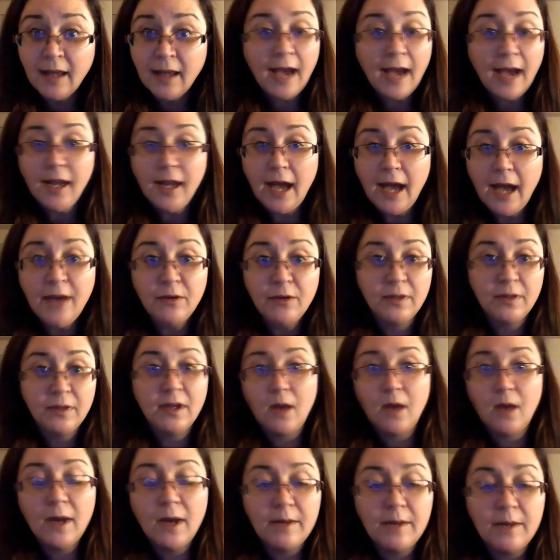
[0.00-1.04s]
I, I don't think
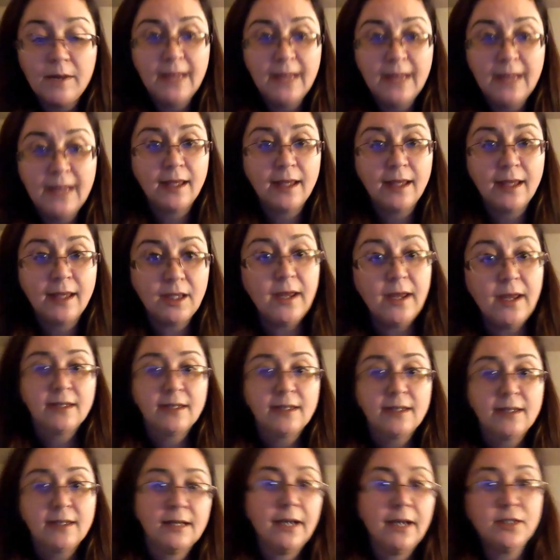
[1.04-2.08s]
I want a man like you
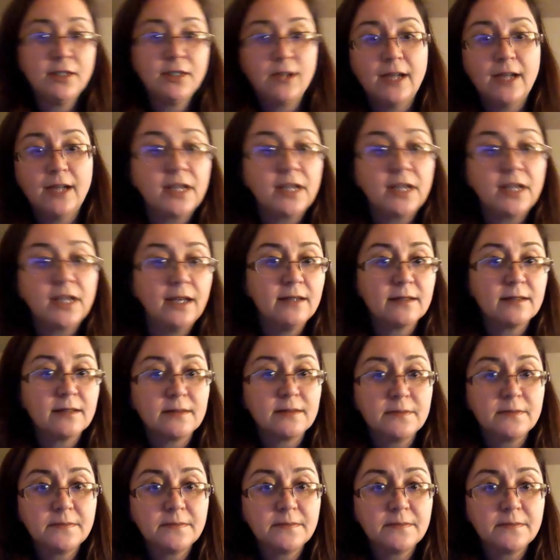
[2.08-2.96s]
handling my trash cans.